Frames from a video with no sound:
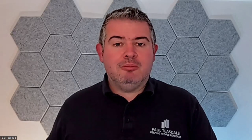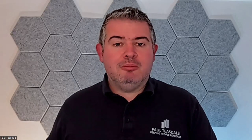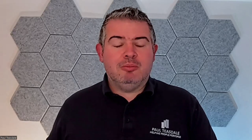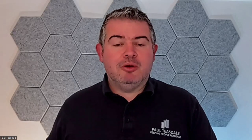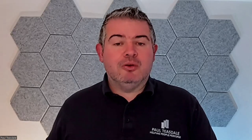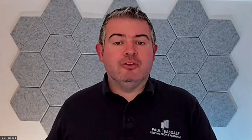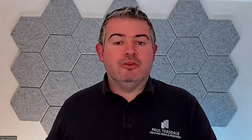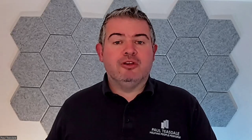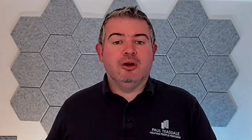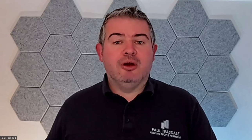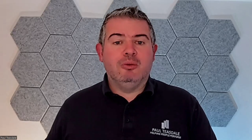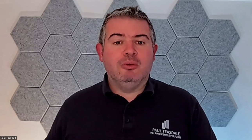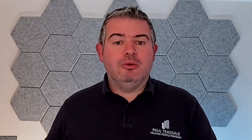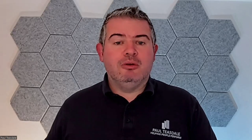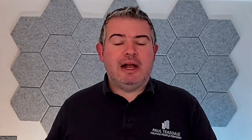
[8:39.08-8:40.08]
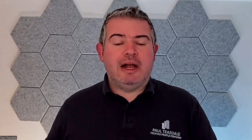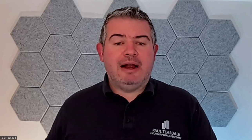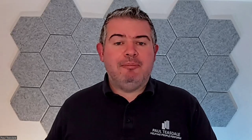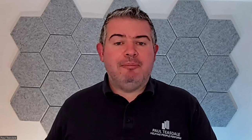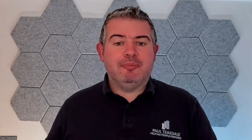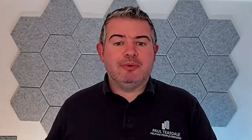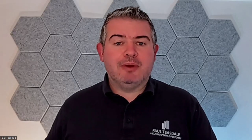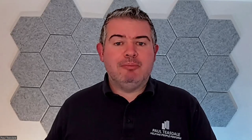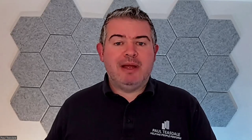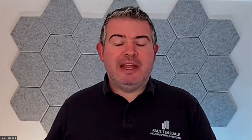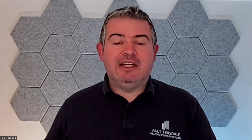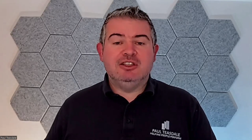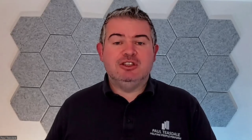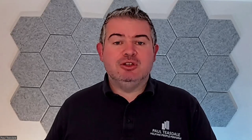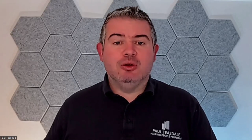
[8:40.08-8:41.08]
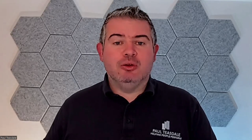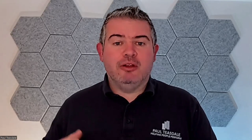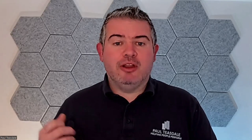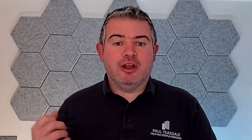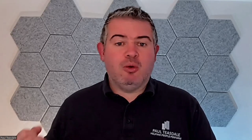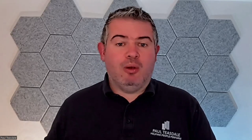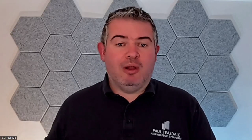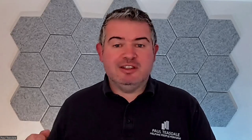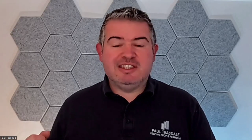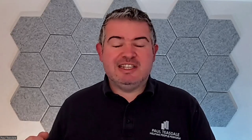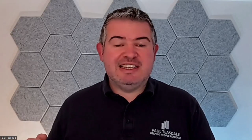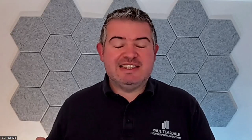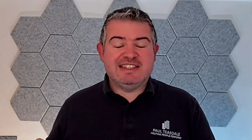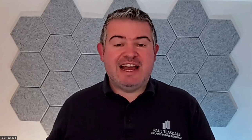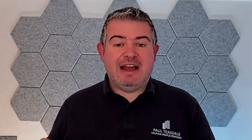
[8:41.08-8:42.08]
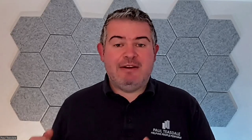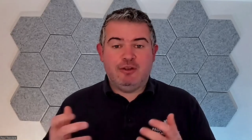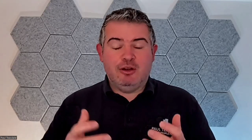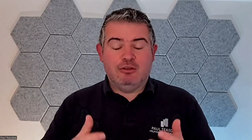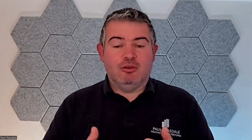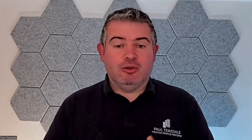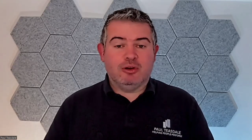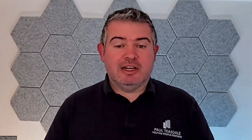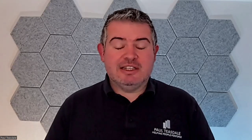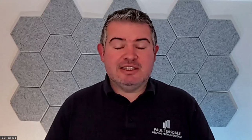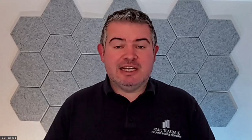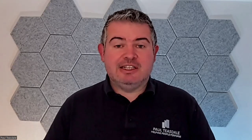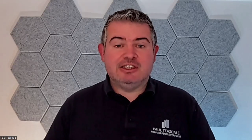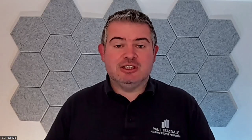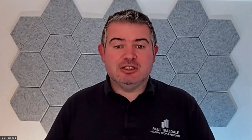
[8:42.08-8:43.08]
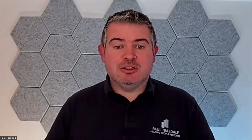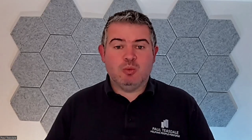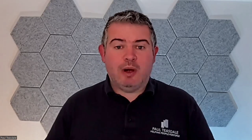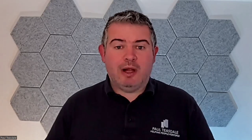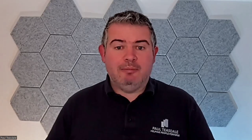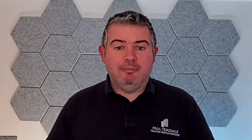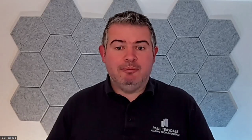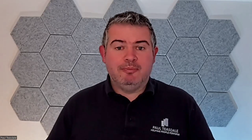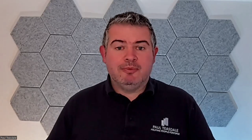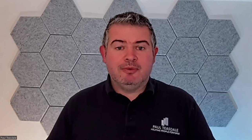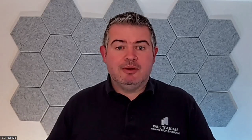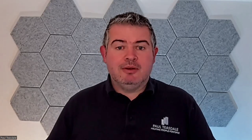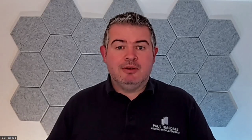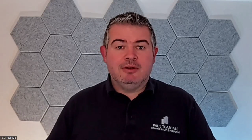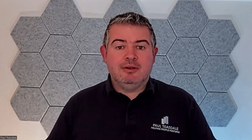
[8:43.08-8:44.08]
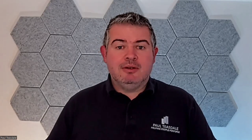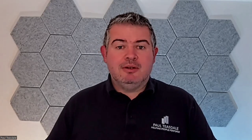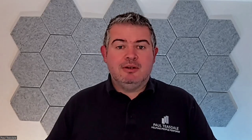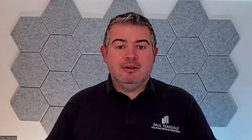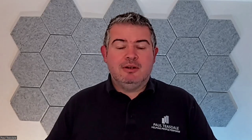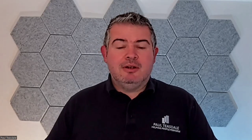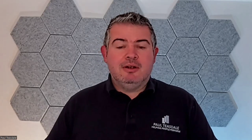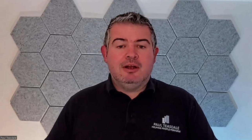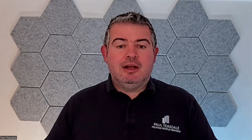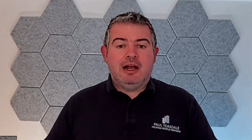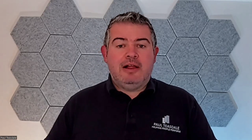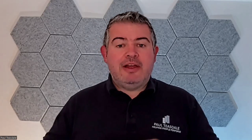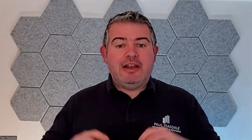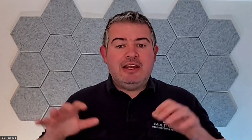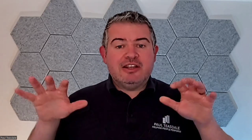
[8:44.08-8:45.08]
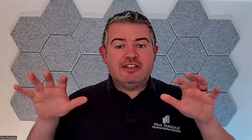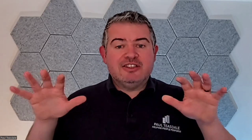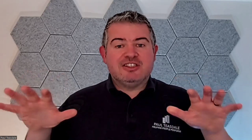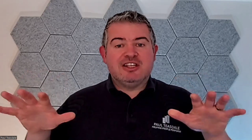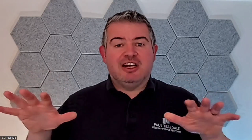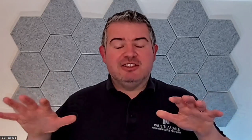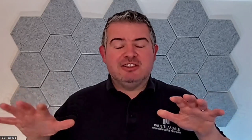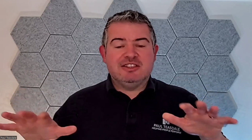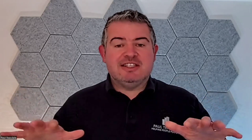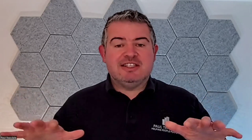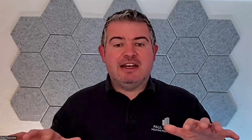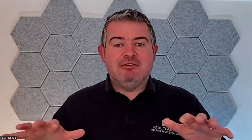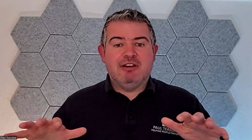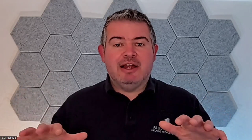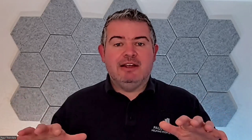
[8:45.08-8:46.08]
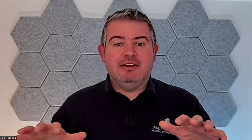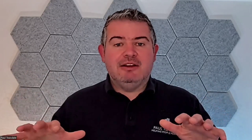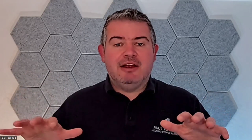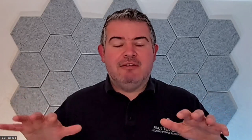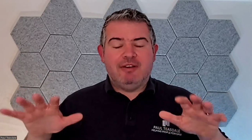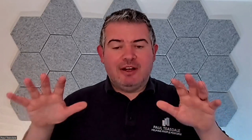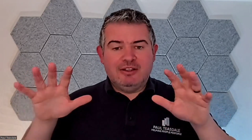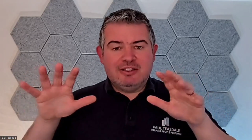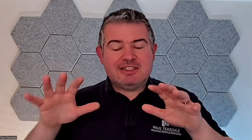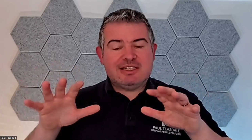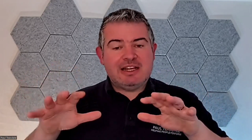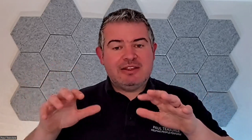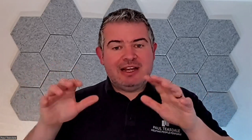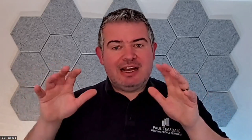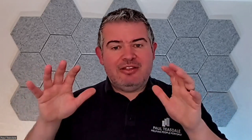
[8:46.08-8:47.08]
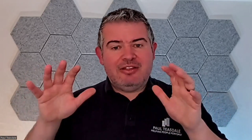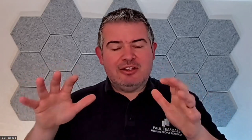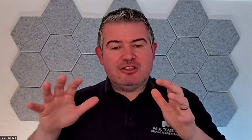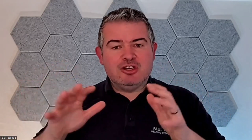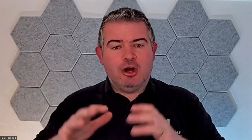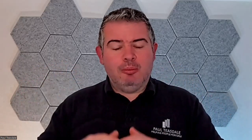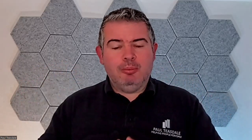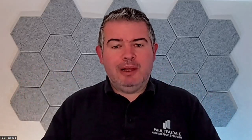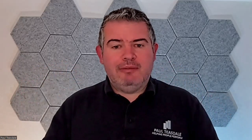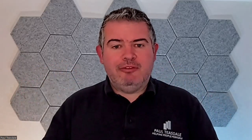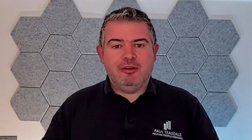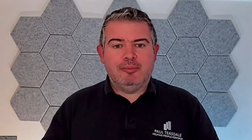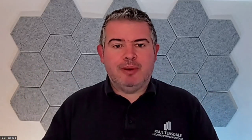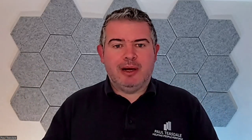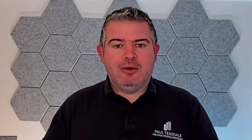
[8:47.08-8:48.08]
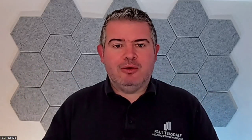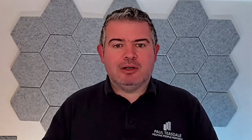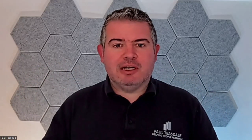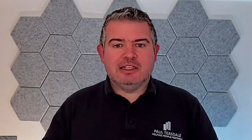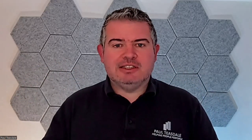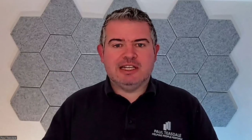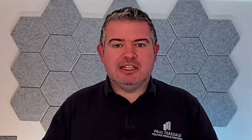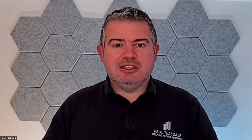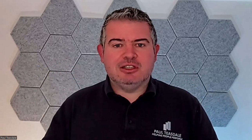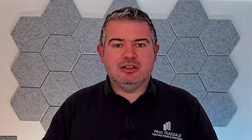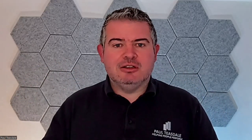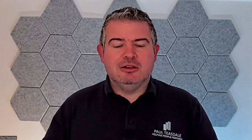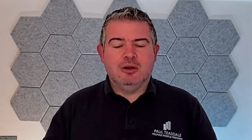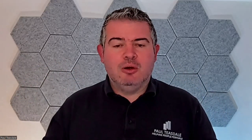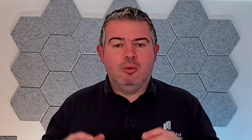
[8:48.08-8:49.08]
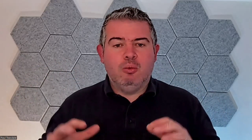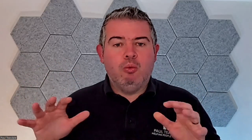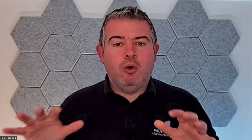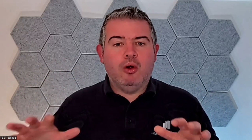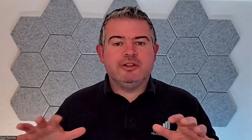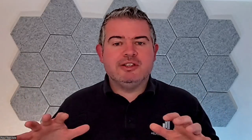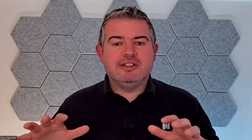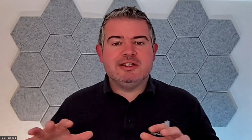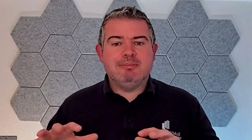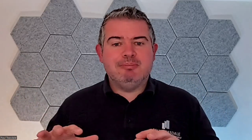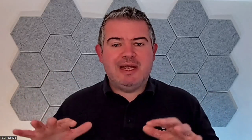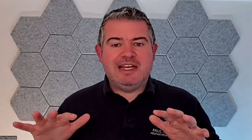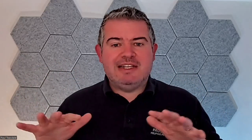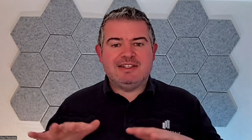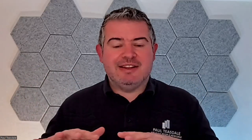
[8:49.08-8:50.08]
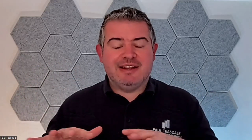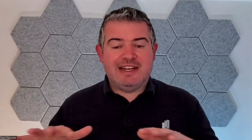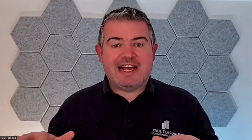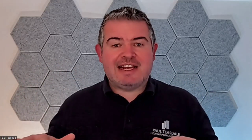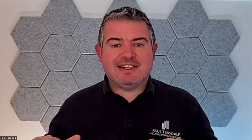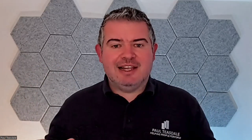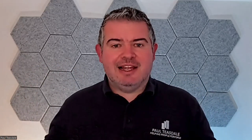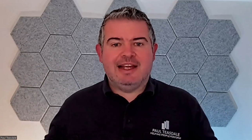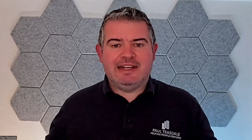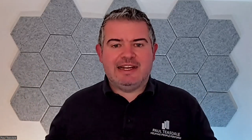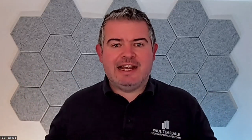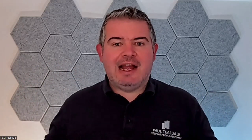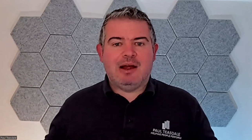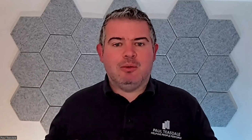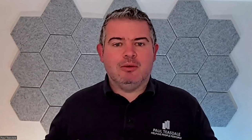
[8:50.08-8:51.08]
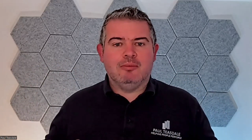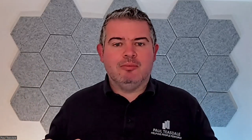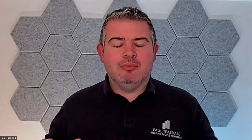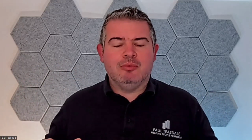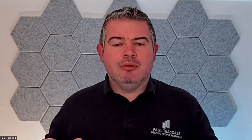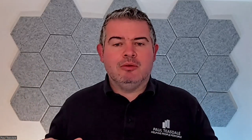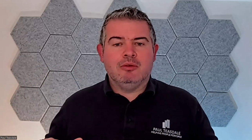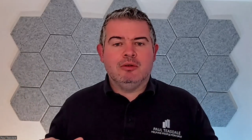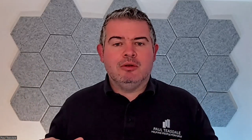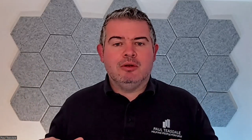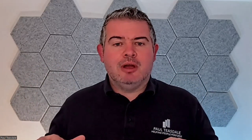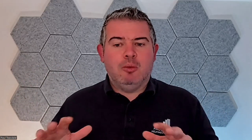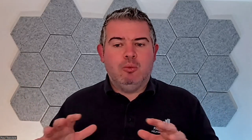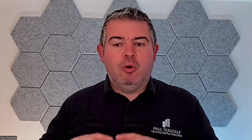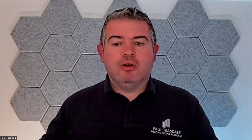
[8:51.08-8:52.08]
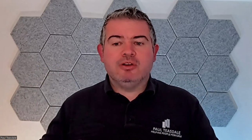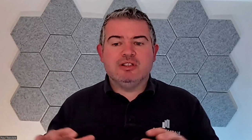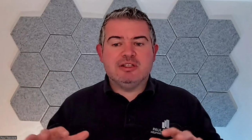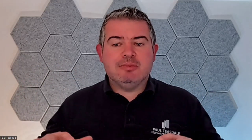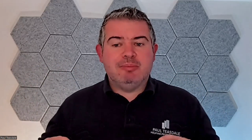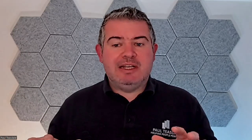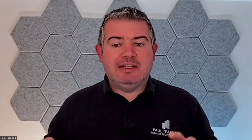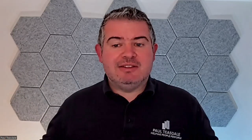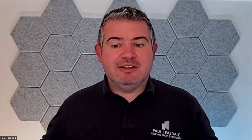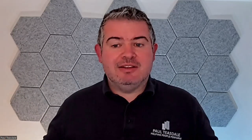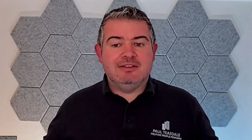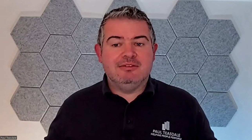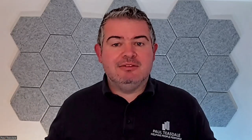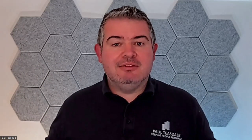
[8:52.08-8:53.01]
but also making sure that the quality is there for your organization as well. And then you can start to say, right, if I understand that at the top level of my organization, what does it mean to the next layer down? And what does it mean to the